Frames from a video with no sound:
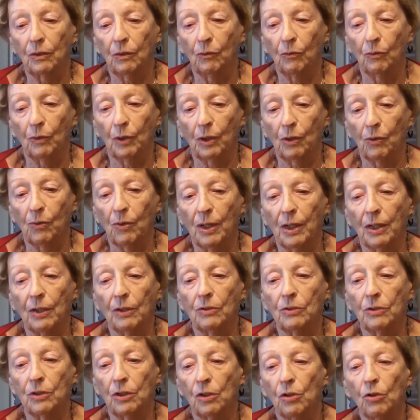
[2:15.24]

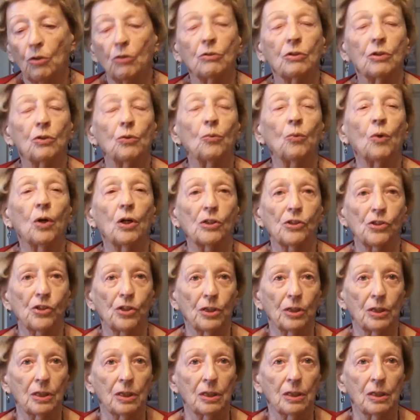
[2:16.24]
required to go to
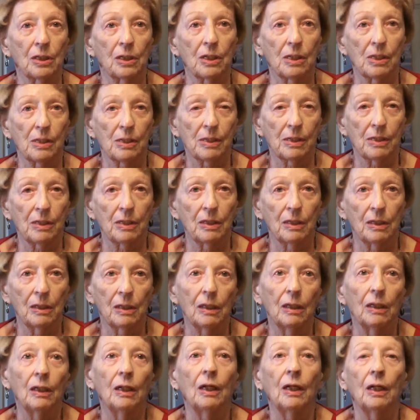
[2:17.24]
Washington, D.C.
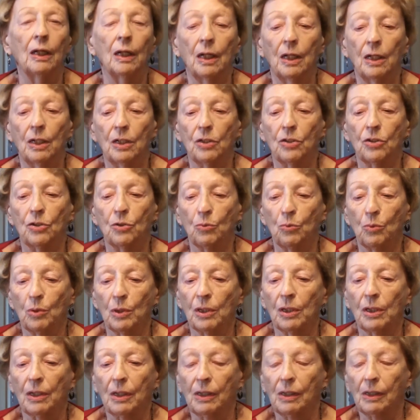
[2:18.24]
to
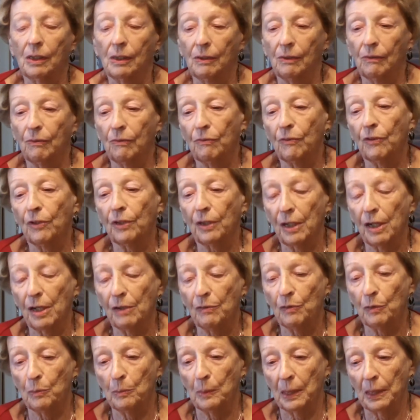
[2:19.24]
work for the
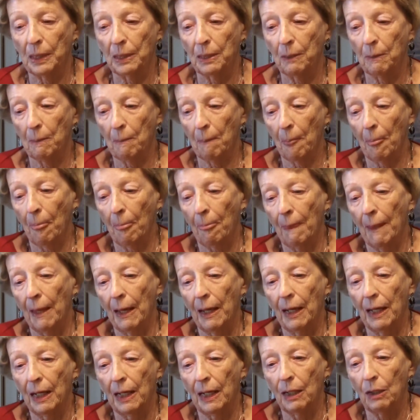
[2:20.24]
government.
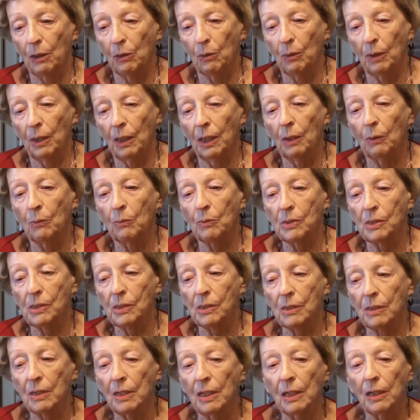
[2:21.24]
And while I was
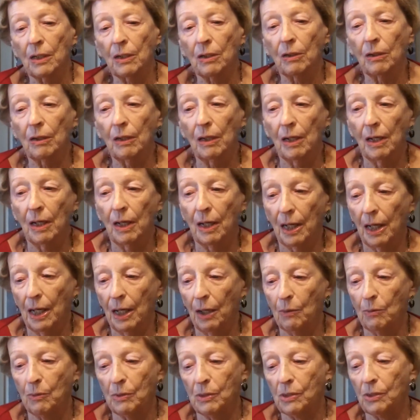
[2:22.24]
there,
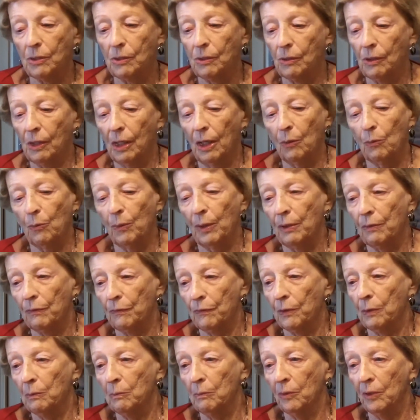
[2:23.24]
I went
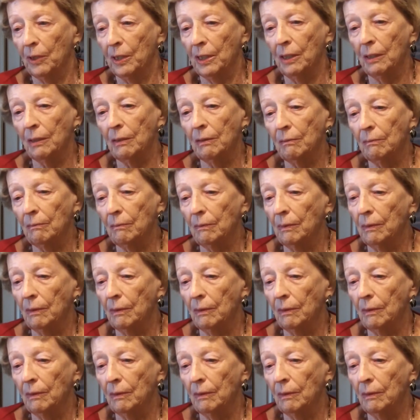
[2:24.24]
from one